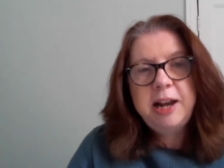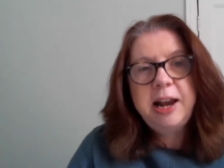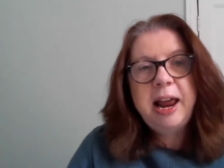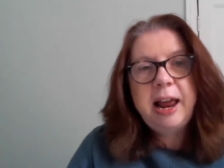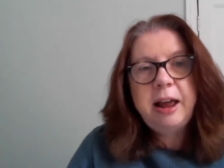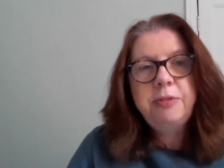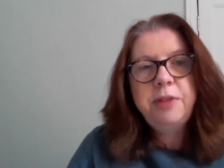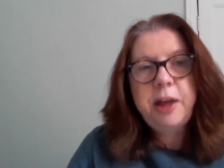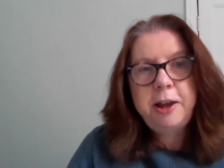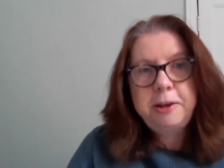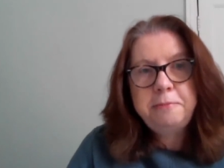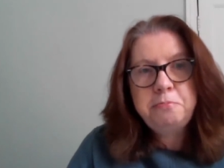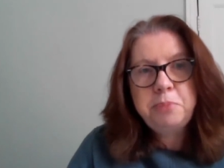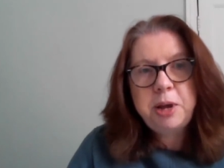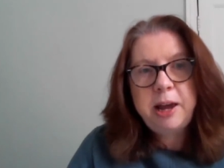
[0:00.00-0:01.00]
and how that
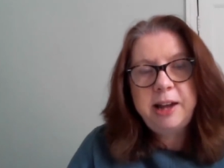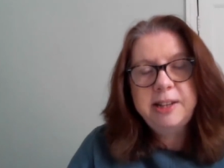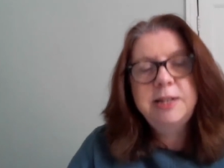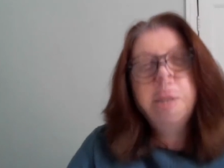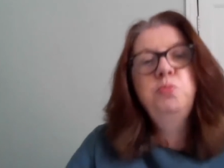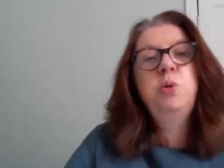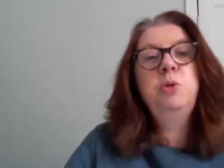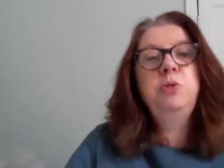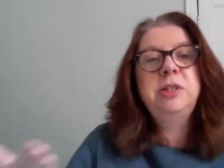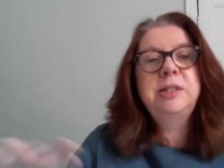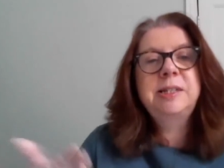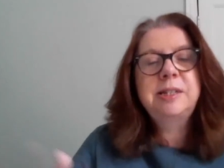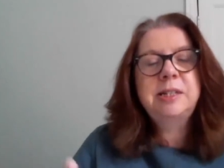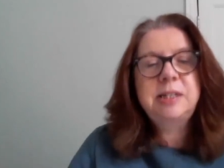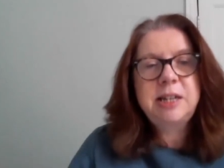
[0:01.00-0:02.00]
impacts, and will
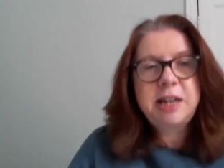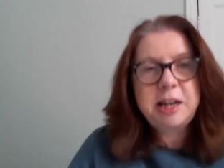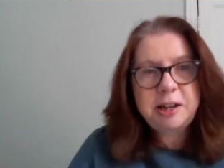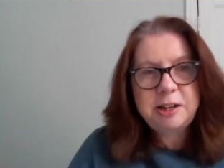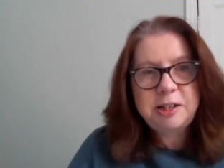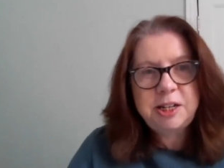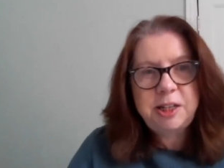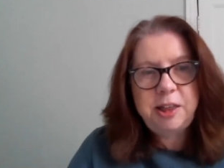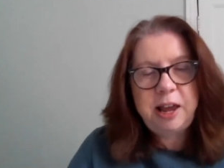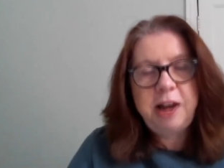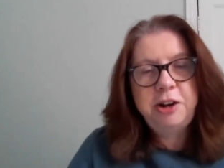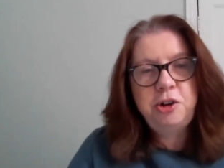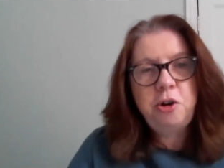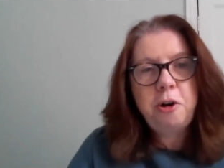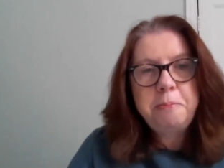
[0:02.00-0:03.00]
stick to
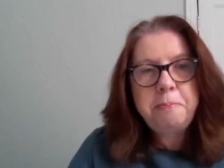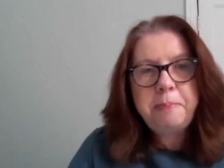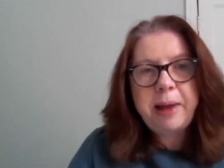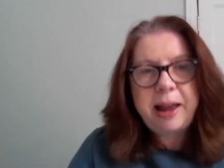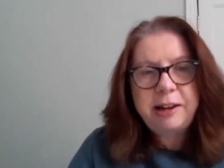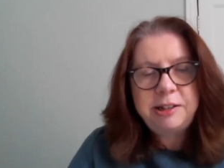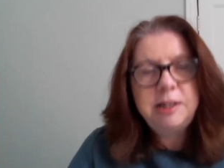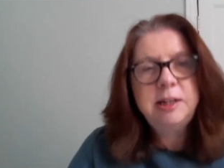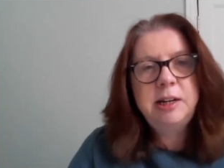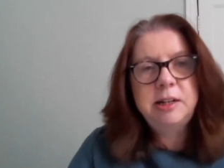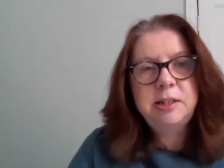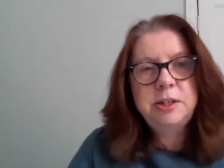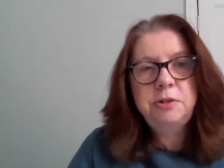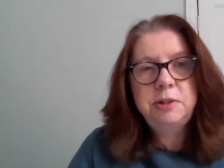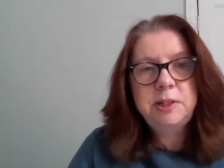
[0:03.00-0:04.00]
that, not abandon it
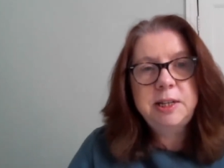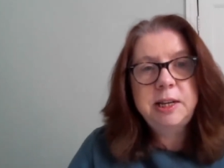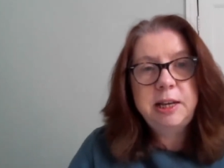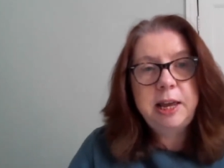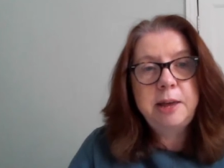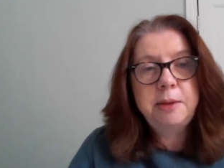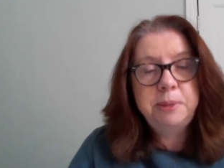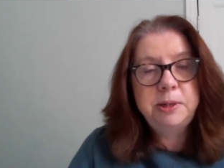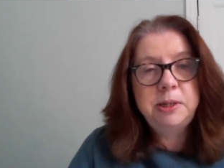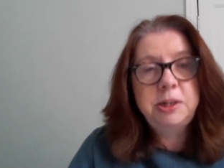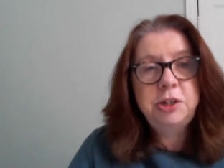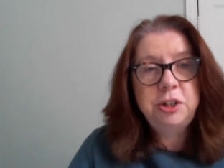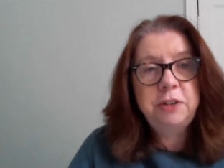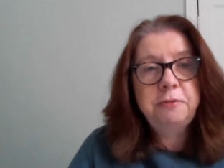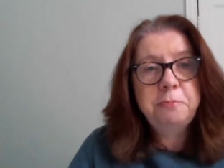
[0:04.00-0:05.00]
as soon as they get a
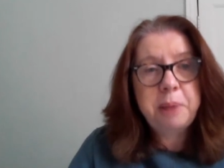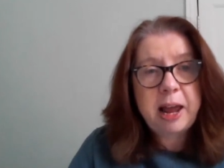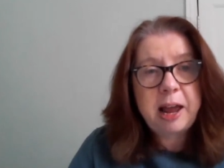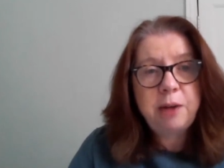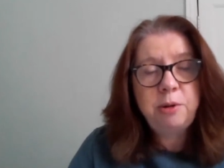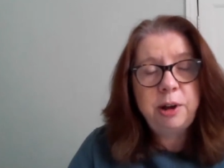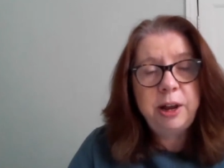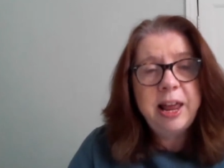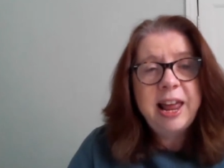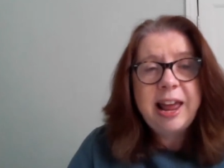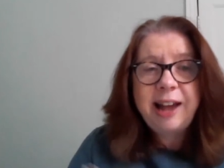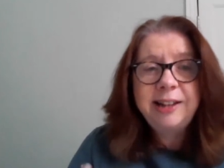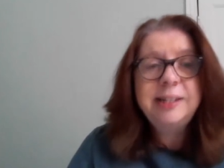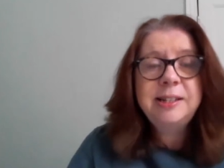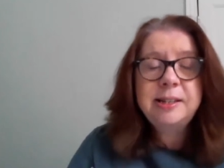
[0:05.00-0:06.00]
position of power.
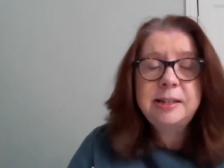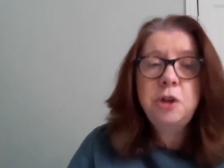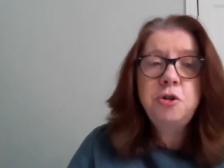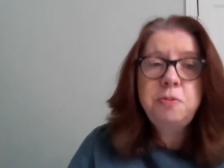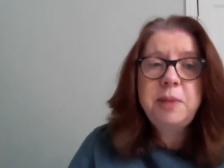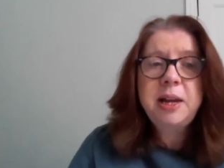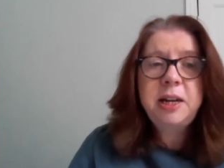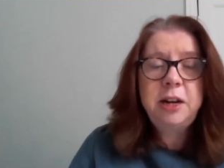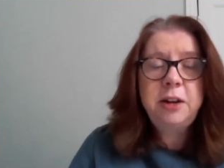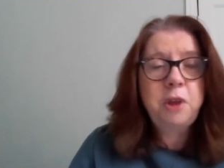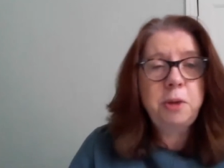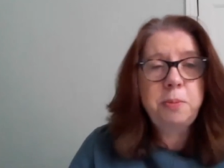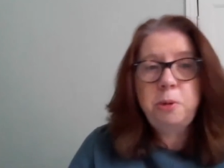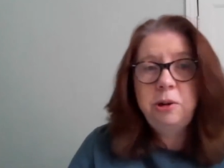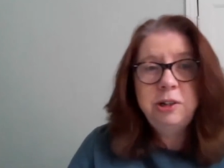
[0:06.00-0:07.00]
And so many of
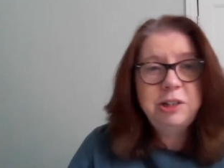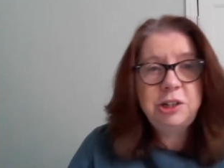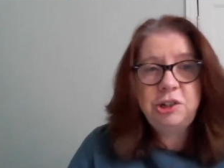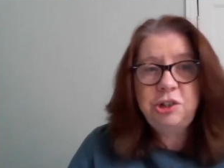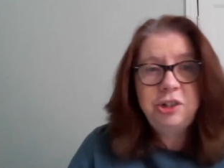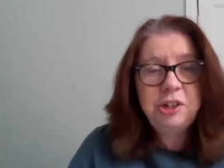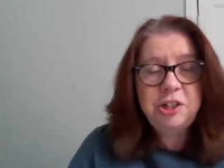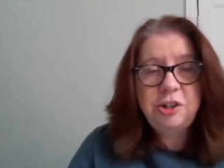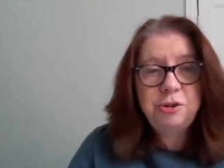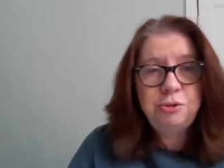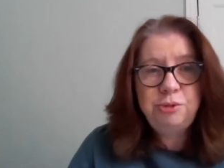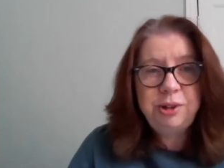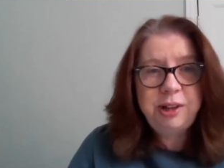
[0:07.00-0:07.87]
our politicians do